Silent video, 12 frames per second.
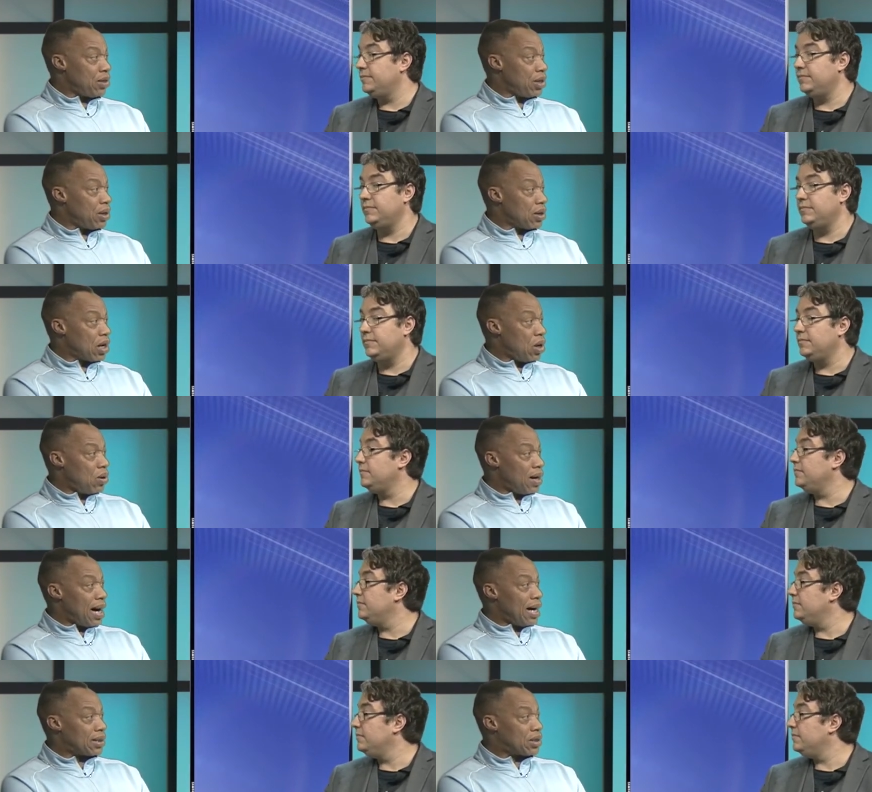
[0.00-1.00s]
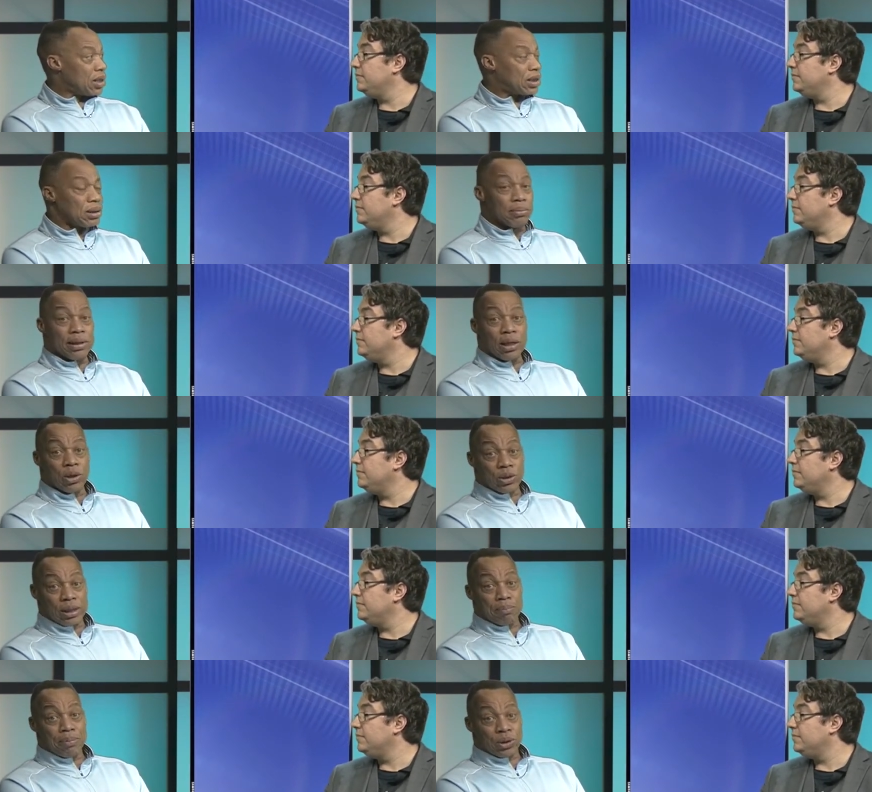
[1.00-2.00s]
Speaker 1: year ago. I took some
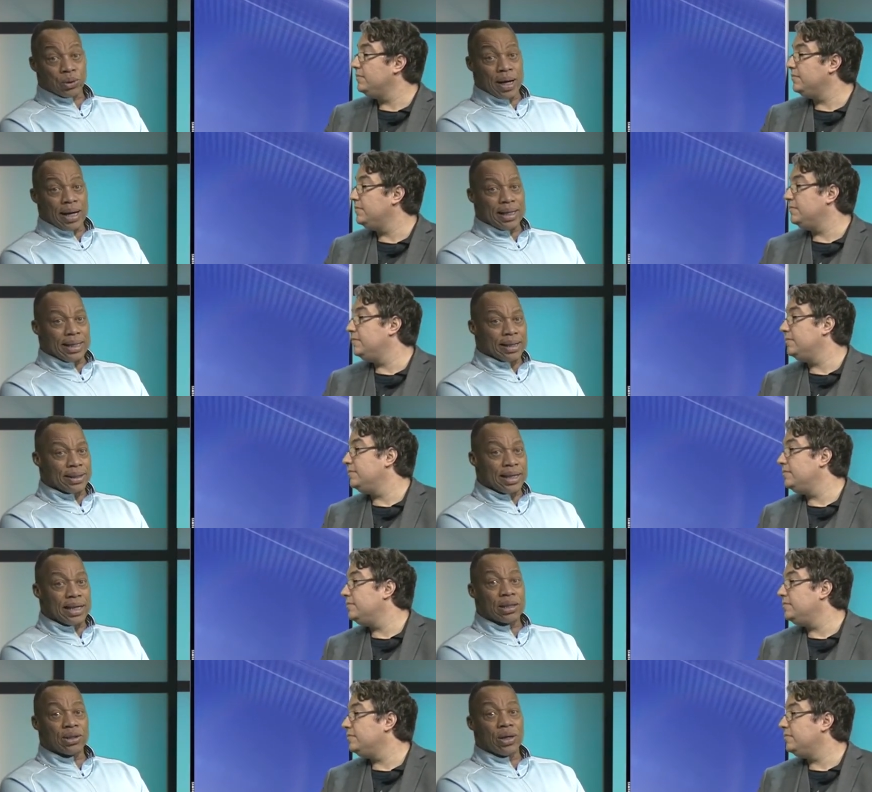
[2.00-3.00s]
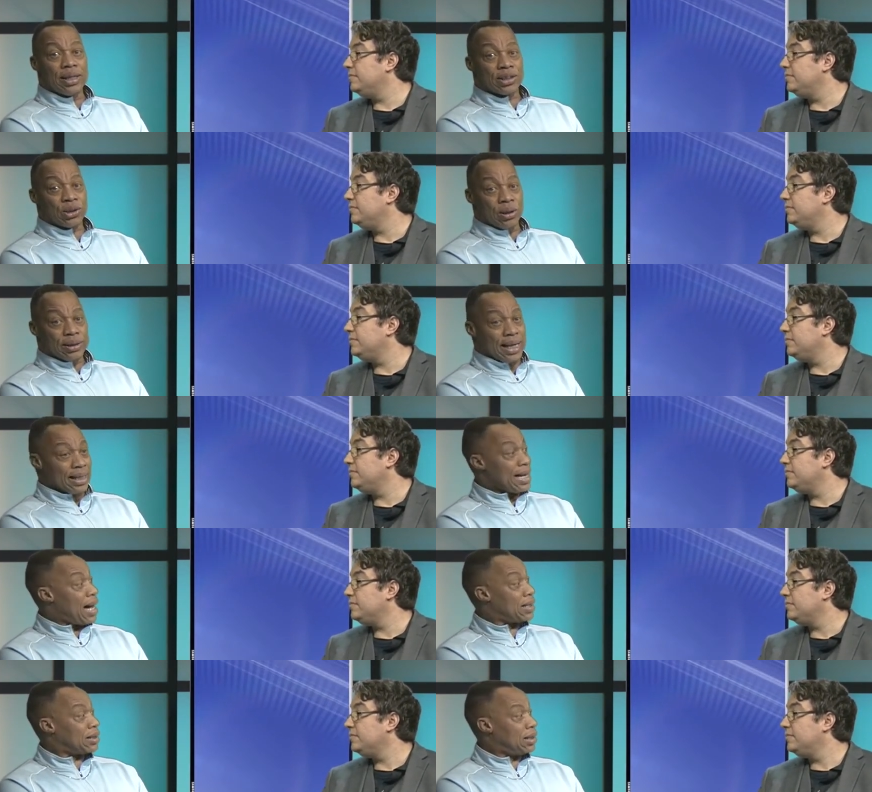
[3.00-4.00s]
leadership and training at the Illinois Institute of
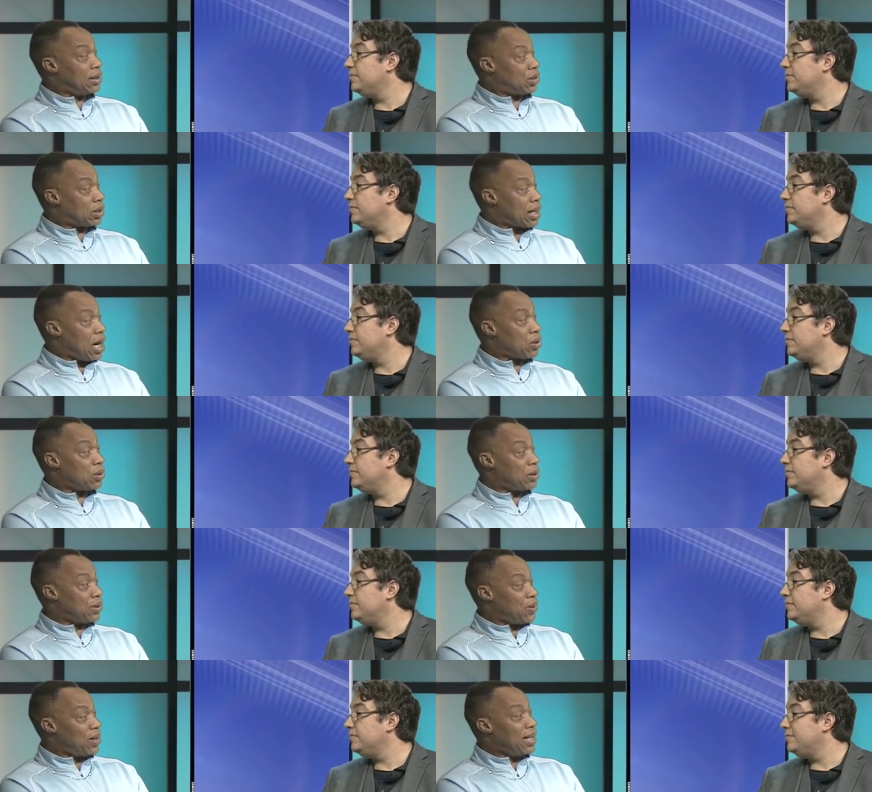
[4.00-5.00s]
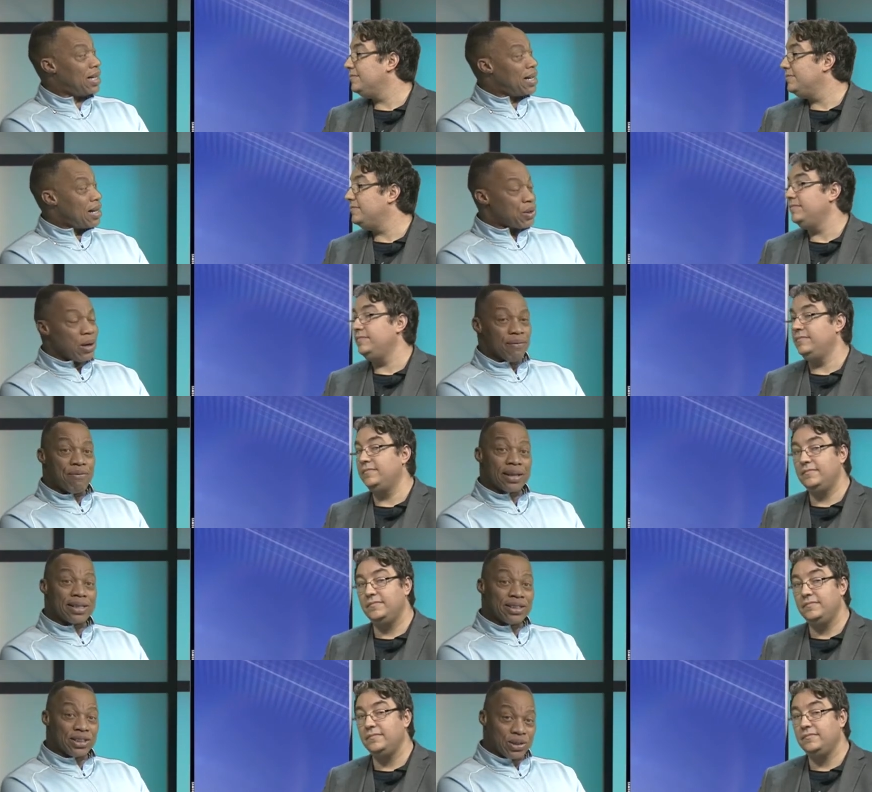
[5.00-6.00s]
Technology in Chicago, Illinois, mm-hmm.
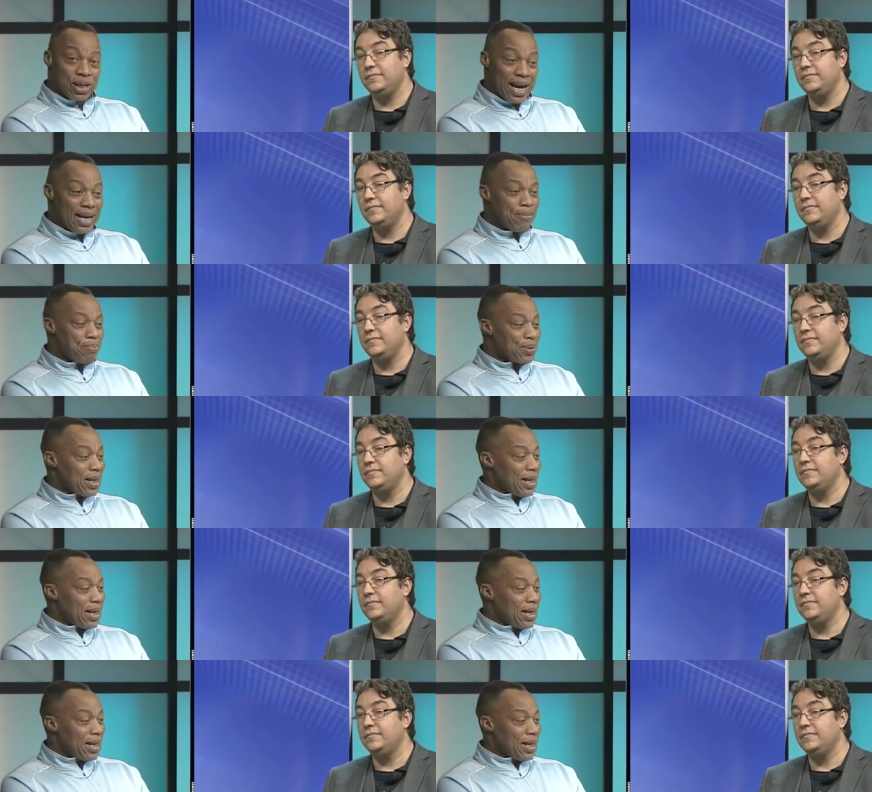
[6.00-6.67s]
35th and State.